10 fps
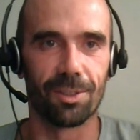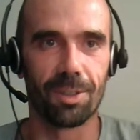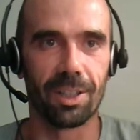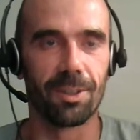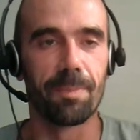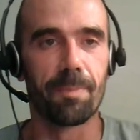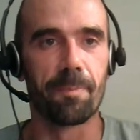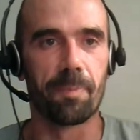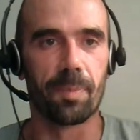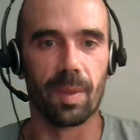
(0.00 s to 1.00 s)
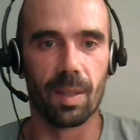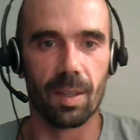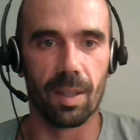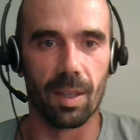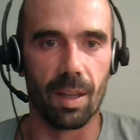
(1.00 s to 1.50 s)
Thank you.
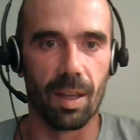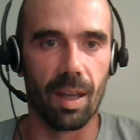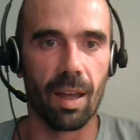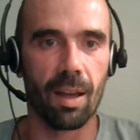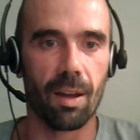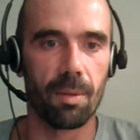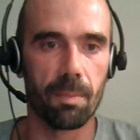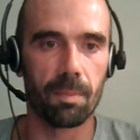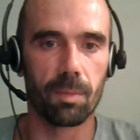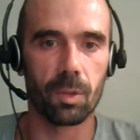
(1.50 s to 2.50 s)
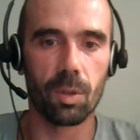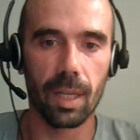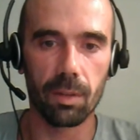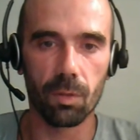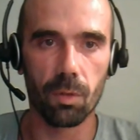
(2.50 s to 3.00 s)
So
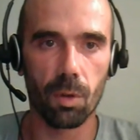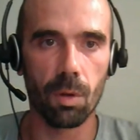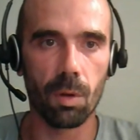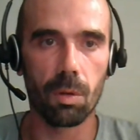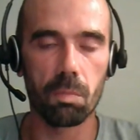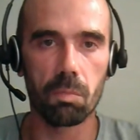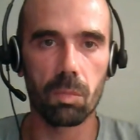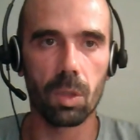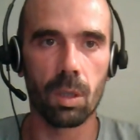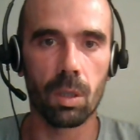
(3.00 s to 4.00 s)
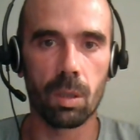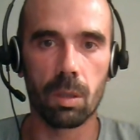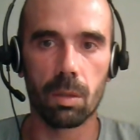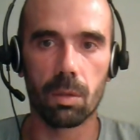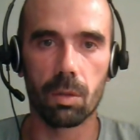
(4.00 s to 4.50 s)
that's for
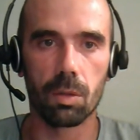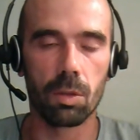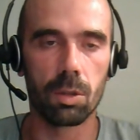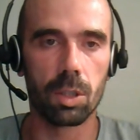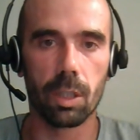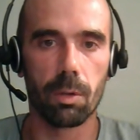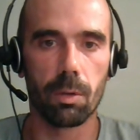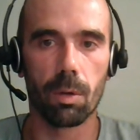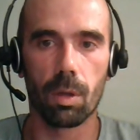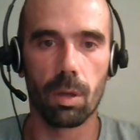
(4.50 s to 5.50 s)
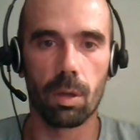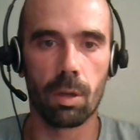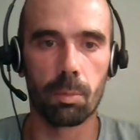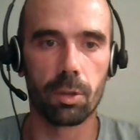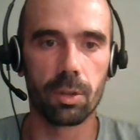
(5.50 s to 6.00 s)
the
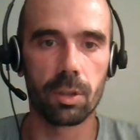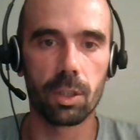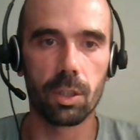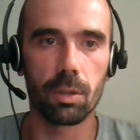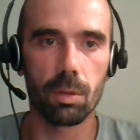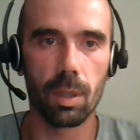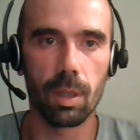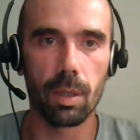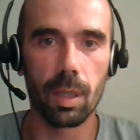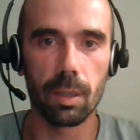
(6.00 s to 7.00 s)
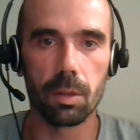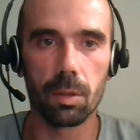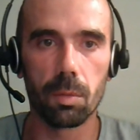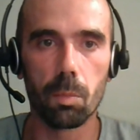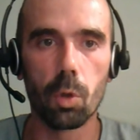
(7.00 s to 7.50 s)
general presentation. So
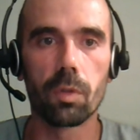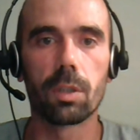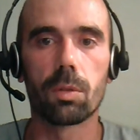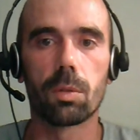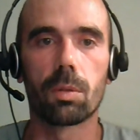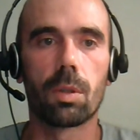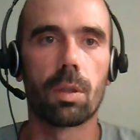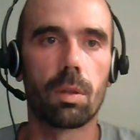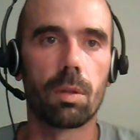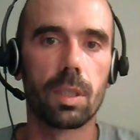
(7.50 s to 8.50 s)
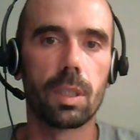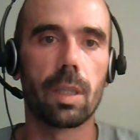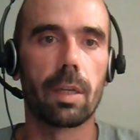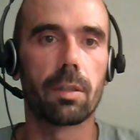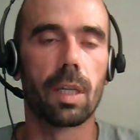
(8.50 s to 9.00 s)
let's move into the
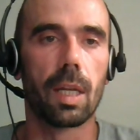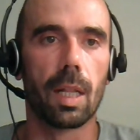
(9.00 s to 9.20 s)
details.